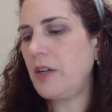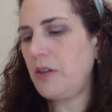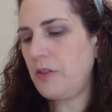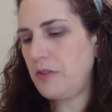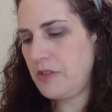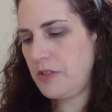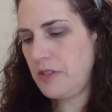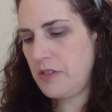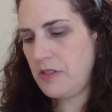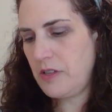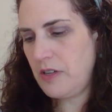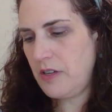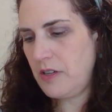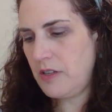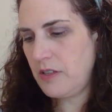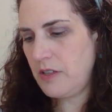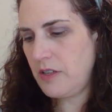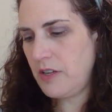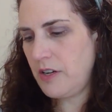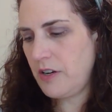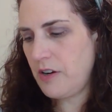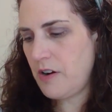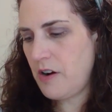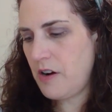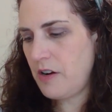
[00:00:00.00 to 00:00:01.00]
don't see the
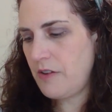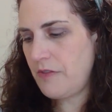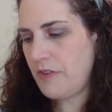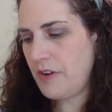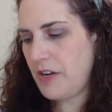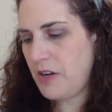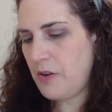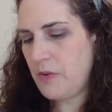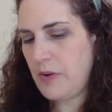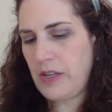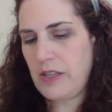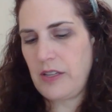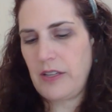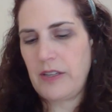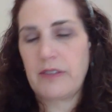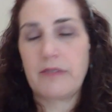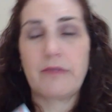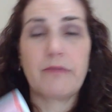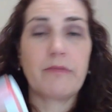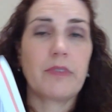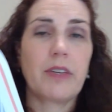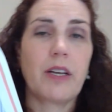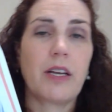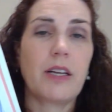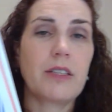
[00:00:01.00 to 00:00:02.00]
year on it very quickly.
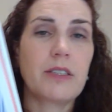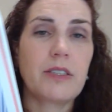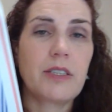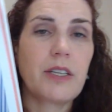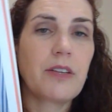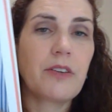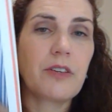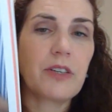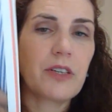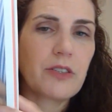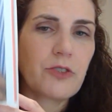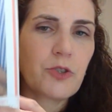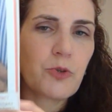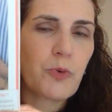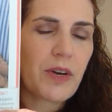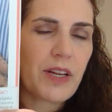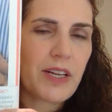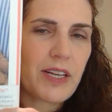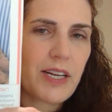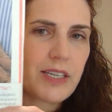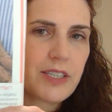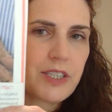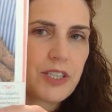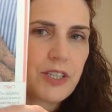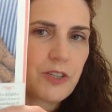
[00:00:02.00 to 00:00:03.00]
It's either
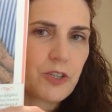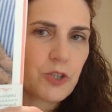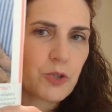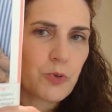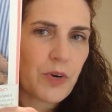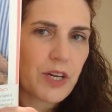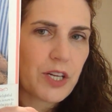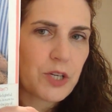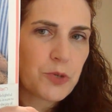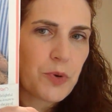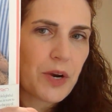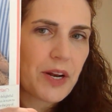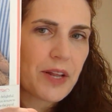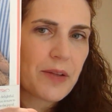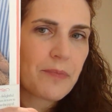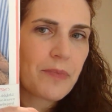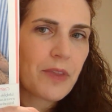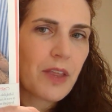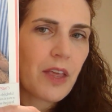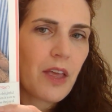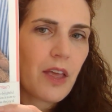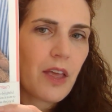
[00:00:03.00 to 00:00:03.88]
2019 or 2020.